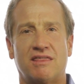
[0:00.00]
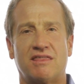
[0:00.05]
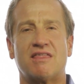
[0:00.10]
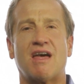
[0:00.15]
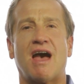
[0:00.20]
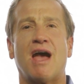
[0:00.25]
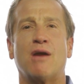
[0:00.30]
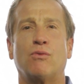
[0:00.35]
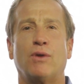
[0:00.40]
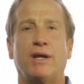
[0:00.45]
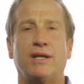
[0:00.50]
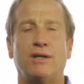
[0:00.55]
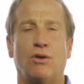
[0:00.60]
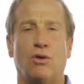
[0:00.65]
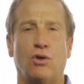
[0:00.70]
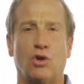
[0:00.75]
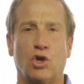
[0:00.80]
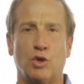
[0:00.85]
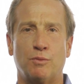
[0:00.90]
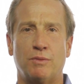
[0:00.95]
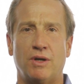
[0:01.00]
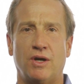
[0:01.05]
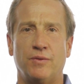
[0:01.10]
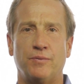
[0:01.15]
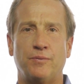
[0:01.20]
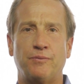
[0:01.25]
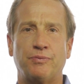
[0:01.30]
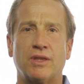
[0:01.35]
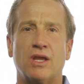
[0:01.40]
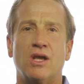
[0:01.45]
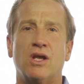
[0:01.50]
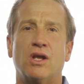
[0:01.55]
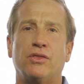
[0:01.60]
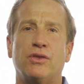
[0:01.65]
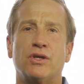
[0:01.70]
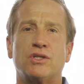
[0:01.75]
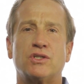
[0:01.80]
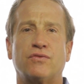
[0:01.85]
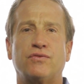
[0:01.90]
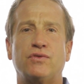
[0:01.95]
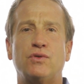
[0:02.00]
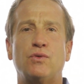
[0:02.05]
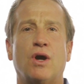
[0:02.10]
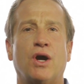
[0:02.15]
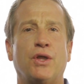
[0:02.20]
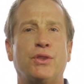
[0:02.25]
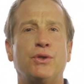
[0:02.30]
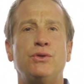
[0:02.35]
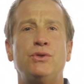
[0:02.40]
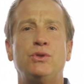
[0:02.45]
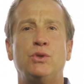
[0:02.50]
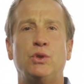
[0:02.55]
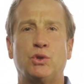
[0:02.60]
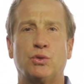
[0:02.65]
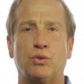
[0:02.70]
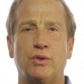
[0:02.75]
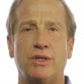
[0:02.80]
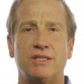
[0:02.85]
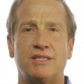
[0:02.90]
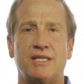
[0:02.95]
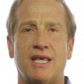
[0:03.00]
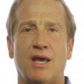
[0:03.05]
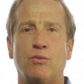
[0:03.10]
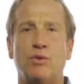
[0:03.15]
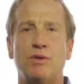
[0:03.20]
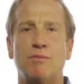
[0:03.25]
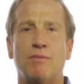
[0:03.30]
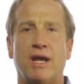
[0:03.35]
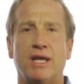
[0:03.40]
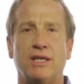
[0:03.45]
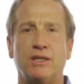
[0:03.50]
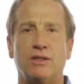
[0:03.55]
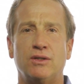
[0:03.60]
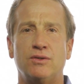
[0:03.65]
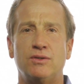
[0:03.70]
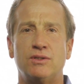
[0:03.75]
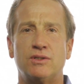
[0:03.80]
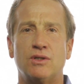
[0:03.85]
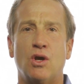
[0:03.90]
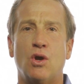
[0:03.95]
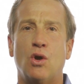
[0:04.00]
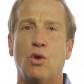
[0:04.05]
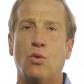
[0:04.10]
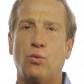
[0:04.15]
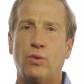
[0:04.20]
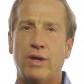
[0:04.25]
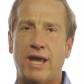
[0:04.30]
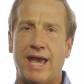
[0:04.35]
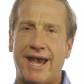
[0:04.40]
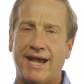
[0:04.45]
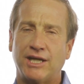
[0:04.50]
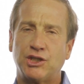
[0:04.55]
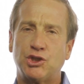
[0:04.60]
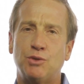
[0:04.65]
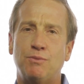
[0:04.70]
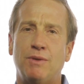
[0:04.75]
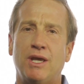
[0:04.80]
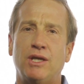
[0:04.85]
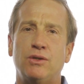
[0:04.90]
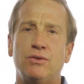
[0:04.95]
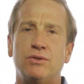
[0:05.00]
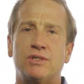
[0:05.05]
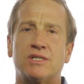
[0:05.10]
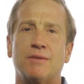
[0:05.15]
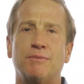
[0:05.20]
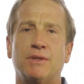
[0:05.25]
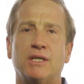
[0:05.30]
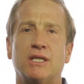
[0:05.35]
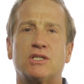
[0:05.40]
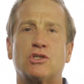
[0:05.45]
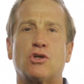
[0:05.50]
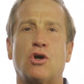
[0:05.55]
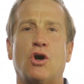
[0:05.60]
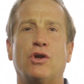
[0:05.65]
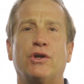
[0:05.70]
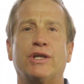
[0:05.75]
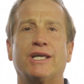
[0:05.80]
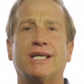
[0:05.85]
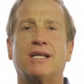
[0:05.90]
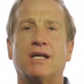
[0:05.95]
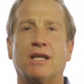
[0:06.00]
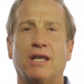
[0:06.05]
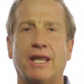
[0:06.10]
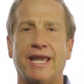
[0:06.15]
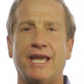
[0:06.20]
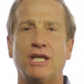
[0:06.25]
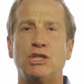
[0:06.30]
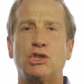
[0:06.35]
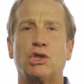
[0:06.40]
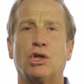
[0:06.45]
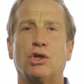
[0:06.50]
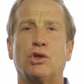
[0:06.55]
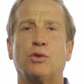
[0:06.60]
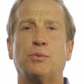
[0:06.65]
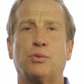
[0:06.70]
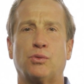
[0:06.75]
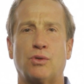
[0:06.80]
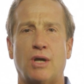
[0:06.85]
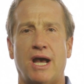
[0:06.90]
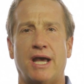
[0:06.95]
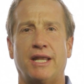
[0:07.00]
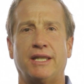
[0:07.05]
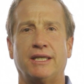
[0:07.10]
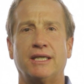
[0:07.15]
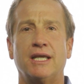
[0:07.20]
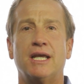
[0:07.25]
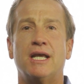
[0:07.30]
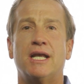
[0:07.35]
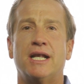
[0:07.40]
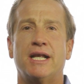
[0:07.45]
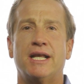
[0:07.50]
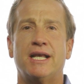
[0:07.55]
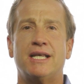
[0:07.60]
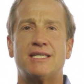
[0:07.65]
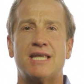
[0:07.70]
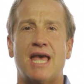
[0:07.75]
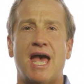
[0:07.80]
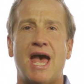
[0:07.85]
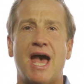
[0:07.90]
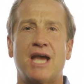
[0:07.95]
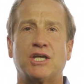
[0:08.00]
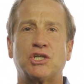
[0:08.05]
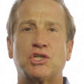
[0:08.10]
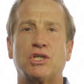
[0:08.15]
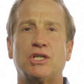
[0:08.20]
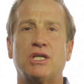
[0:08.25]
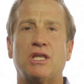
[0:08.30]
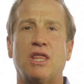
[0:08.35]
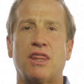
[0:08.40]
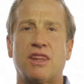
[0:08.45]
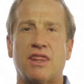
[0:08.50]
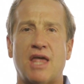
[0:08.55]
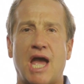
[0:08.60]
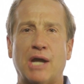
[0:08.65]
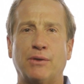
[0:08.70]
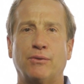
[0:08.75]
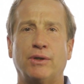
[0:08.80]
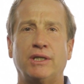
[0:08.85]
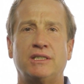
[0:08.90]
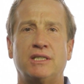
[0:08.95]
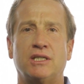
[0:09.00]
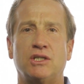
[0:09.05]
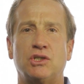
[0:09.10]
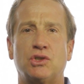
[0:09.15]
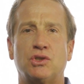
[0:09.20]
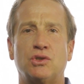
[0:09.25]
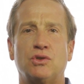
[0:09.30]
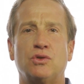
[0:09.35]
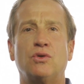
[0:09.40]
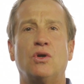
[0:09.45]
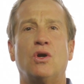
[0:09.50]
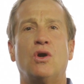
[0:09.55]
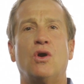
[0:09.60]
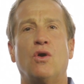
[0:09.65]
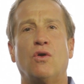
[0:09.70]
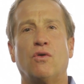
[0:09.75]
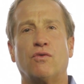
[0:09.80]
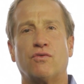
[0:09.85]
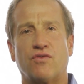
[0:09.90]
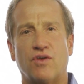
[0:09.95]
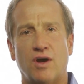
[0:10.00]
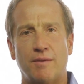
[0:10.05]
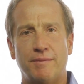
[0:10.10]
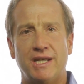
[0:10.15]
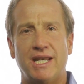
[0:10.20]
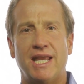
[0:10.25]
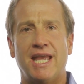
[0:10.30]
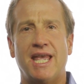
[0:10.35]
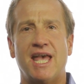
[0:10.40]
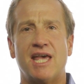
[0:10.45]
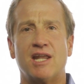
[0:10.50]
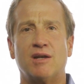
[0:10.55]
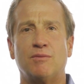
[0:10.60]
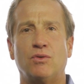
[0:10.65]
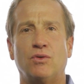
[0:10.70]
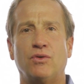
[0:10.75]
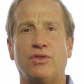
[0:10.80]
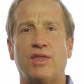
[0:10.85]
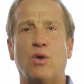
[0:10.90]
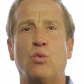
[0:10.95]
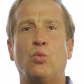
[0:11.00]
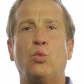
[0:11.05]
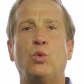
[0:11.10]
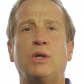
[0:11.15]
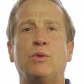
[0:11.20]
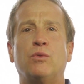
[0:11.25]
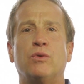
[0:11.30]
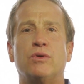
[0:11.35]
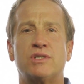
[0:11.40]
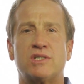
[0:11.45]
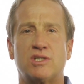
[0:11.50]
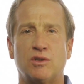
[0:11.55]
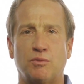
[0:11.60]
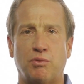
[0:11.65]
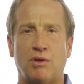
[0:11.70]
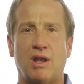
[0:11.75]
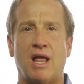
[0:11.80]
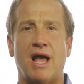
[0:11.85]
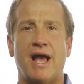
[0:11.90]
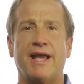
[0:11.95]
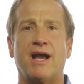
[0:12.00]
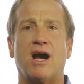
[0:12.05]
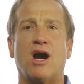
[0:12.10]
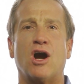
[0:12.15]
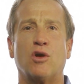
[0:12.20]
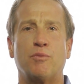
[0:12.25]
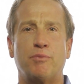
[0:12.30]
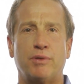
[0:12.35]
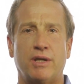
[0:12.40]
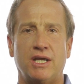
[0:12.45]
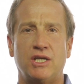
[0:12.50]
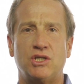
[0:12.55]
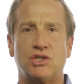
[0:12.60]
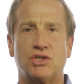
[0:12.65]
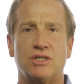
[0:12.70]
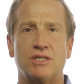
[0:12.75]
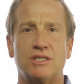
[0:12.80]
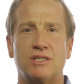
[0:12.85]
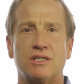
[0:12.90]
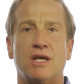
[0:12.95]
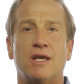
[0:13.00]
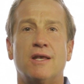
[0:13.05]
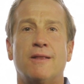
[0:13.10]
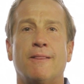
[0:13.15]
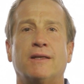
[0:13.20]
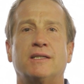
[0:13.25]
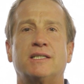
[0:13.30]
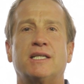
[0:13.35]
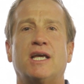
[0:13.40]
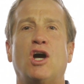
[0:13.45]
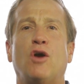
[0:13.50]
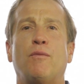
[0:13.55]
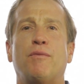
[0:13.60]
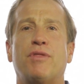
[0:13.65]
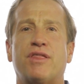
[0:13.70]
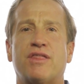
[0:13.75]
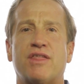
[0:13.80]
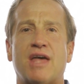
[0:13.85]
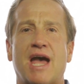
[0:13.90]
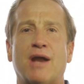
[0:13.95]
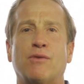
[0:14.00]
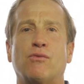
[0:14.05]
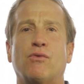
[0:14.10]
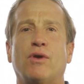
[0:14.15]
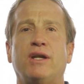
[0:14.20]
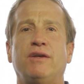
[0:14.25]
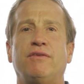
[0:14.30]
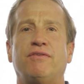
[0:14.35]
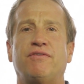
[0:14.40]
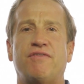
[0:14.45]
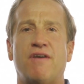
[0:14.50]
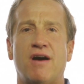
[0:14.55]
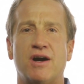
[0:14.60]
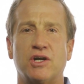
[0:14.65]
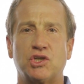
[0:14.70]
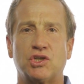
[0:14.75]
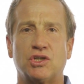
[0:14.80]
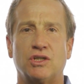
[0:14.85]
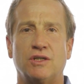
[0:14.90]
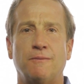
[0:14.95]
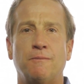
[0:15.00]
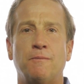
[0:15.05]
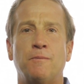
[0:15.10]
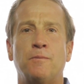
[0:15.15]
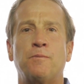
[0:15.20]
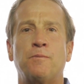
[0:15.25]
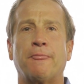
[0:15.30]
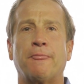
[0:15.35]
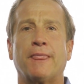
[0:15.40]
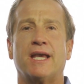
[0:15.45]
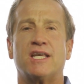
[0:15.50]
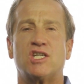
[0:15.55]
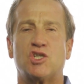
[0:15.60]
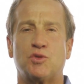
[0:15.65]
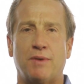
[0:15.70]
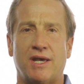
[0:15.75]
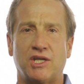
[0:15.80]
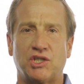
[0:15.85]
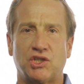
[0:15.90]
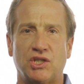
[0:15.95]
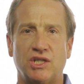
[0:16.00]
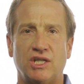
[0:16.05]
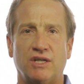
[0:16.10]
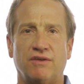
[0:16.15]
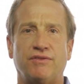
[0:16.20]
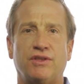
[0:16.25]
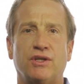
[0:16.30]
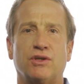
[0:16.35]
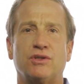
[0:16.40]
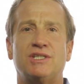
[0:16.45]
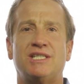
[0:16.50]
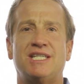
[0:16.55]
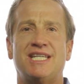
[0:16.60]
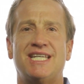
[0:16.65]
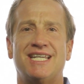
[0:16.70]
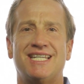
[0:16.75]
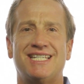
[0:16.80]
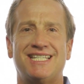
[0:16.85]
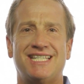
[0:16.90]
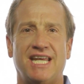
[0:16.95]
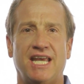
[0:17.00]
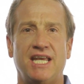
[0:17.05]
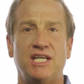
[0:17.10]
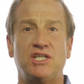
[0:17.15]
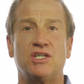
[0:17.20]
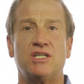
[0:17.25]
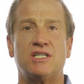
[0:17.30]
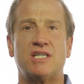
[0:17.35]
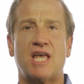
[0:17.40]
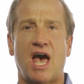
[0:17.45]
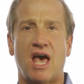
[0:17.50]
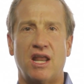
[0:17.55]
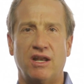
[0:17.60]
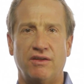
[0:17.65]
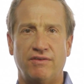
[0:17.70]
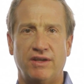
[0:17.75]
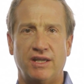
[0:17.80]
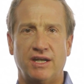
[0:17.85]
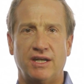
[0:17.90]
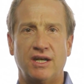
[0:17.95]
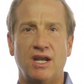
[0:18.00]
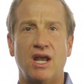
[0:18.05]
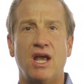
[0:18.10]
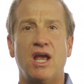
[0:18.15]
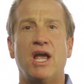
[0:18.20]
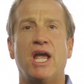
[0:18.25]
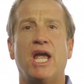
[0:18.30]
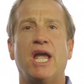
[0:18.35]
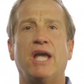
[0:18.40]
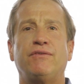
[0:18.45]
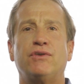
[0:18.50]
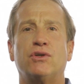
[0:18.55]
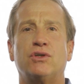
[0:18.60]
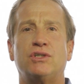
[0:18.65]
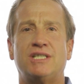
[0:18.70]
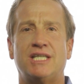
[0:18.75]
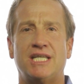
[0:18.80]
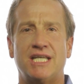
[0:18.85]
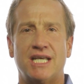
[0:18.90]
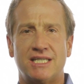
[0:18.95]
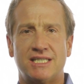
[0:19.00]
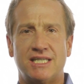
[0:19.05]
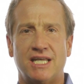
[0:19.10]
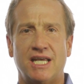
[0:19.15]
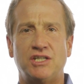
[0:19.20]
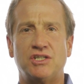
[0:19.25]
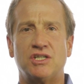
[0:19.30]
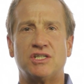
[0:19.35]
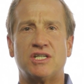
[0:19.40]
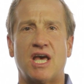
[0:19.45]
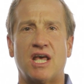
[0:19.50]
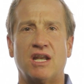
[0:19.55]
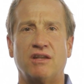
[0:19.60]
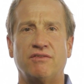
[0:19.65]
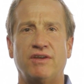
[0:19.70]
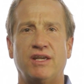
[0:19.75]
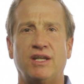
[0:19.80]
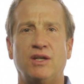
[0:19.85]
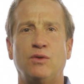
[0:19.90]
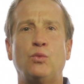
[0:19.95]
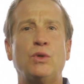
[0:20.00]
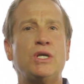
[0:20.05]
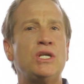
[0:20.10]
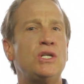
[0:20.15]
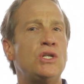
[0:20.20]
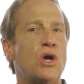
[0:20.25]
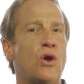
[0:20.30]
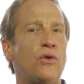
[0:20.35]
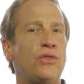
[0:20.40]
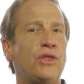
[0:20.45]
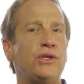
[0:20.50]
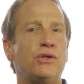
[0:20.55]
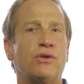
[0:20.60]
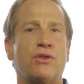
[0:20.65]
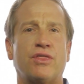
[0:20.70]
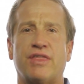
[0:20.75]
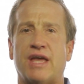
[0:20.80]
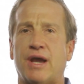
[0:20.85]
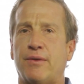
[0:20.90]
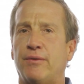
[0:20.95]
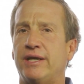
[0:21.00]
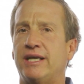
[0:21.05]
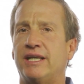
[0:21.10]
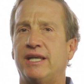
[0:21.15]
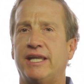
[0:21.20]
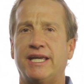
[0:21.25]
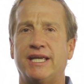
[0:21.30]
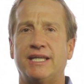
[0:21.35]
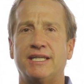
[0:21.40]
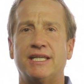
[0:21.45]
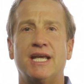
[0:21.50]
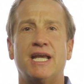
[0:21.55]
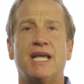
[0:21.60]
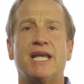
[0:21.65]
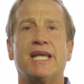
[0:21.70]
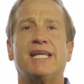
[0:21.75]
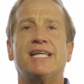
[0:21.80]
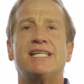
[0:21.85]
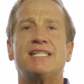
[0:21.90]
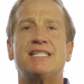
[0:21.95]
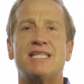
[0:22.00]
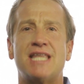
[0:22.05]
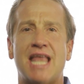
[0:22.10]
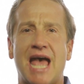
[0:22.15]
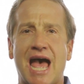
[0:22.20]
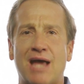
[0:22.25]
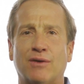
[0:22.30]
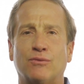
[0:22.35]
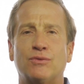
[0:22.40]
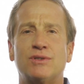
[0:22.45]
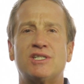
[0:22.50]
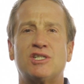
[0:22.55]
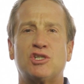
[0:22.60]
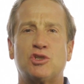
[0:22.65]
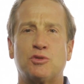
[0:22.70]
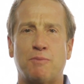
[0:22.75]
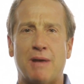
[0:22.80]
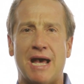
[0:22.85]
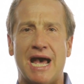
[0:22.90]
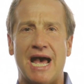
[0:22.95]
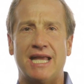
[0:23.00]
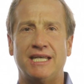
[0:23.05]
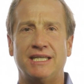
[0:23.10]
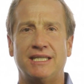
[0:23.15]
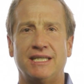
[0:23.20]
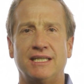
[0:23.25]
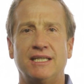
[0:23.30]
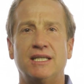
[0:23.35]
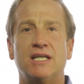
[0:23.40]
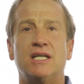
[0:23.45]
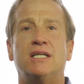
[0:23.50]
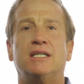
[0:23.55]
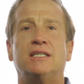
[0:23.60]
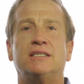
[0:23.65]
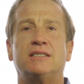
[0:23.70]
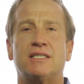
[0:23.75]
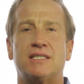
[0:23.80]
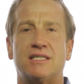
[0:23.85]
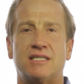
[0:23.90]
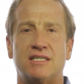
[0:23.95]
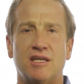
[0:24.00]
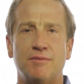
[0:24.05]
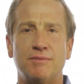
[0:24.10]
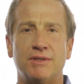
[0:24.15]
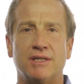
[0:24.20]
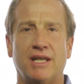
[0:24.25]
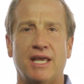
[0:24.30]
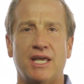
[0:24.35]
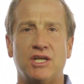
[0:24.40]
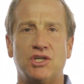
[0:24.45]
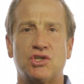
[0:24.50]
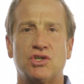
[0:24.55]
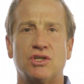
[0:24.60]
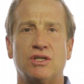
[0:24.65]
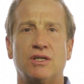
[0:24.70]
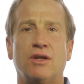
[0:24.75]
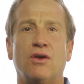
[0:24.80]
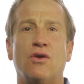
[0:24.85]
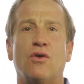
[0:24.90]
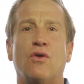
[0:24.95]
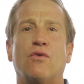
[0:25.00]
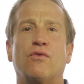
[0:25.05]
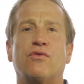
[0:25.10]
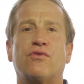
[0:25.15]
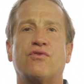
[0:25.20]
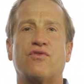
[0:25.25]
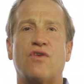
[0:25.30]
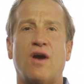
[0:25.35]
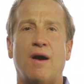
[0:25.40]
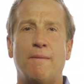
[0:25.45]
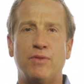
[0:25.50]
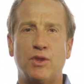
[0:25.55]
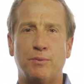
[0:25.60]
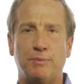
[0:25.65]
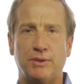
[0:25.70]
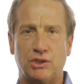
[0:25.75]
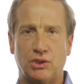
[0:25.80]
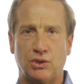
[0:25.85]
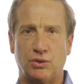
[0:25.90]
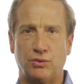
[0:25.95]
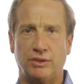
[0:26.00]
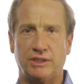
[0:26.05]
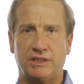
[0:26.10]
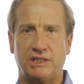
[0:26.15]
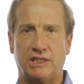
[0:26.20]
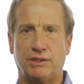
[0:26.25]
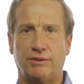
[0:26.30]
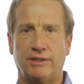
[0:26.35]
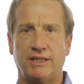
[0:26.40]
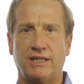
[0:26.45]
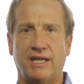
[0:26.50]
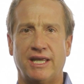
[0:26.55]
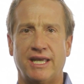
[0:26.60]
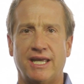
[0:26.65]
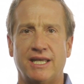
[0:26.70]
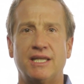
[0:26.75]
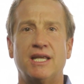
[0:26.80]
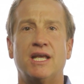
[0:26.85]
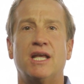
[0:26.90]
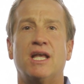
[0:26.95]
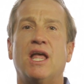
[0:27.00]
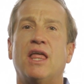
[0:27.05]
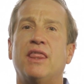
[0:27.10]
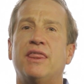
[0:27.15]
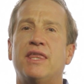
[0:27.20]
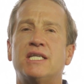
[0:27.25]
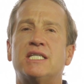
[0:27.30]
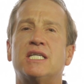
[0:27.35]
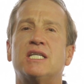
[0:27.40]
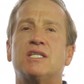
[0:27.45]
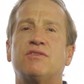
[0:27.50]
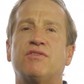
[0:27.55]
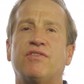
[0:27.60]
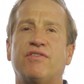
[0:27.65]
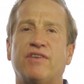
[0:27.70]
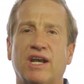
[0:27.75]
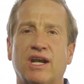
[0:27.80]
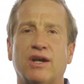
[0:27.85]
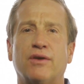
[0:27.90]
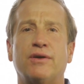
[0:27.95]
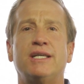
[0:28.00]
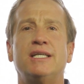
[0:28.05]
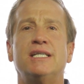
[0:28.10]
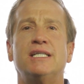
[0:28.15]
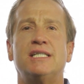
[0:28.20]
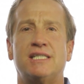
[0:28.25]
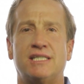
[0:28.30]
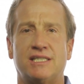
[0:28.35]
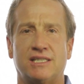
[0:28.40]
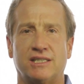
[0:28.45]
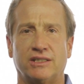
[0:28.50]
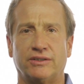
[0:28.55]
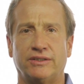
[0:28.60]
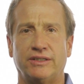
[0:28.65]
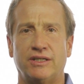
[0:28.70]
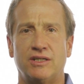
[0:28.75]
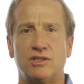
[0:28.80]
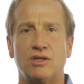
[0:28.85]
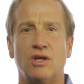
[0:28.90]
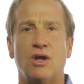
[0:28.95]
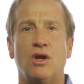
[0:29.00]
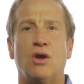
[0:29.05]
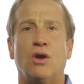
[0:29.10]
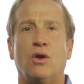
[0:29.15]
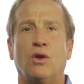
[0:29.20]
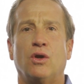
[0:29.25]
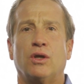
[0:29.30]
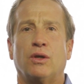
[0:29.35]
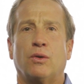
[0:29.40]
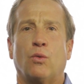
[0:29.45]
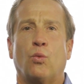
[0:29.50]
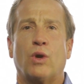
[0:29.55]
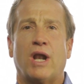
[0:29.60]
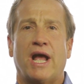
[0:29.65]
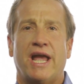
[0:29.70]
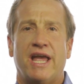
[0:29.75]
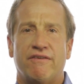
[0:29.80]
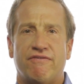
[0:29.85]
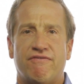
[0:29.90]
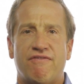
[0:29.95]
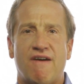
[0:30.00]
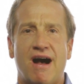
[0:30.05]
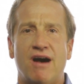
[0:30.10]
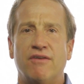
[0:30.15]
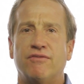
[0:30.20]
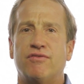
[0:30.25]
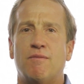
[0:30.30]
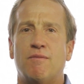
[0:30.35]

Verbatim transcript: thyroid hormone. There's a few other nutrients that we might use. We actually may use something that's called a glandular product. It's actually thyroid tissue from an animal that we will supply our patients to help thyroid function, especially if their T S H is elevated. If your T S H is elevated, we know that your thyroid gland is not responding to stimulation from the pituitary gland. This is very serious. What I have found